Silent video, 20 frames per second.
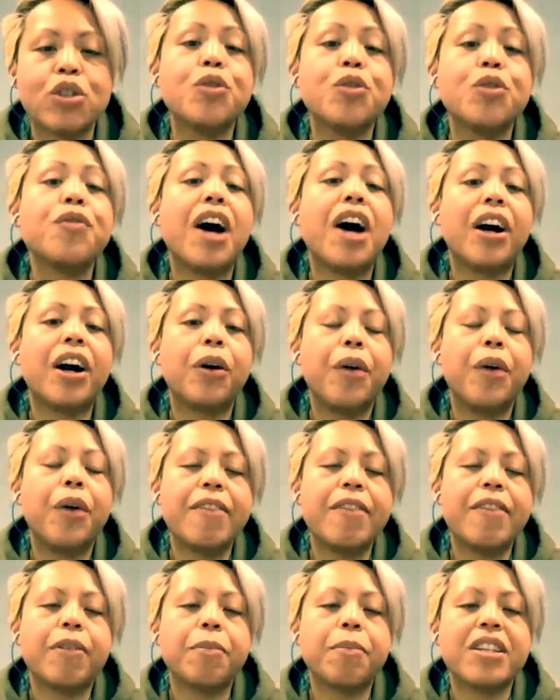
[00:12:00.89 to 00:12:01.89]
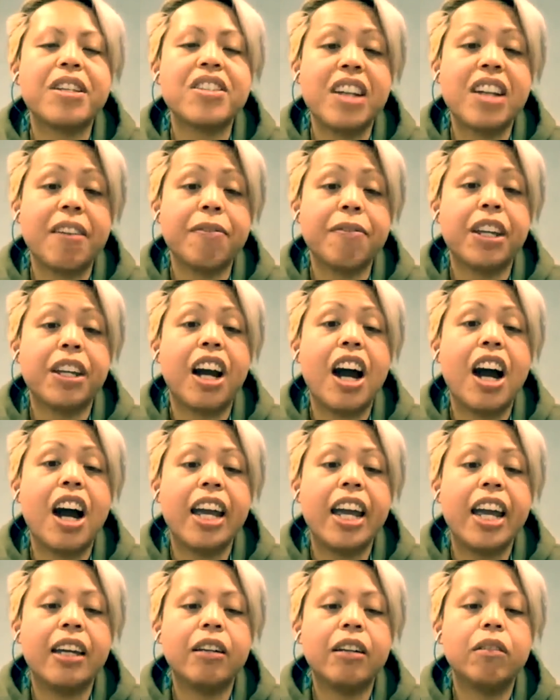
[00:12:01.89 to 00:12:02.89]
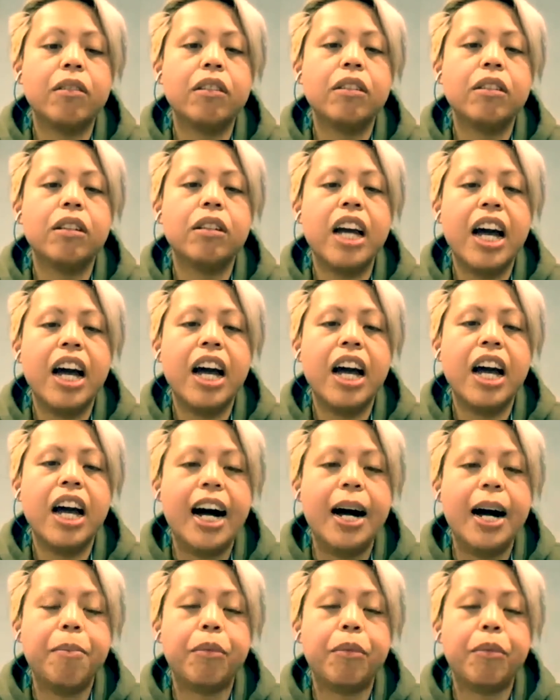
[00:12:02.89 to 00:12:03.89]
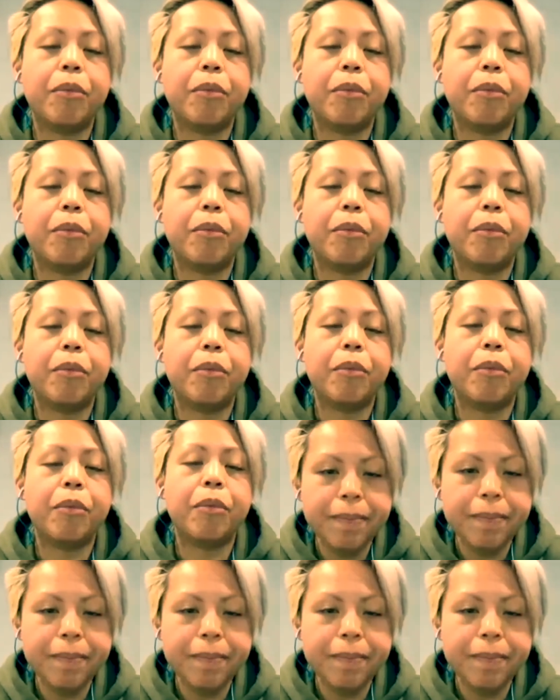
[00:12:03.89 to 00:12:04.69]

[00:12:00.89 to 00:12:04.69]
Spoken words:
far away from the stuff that I really, really enjoyed.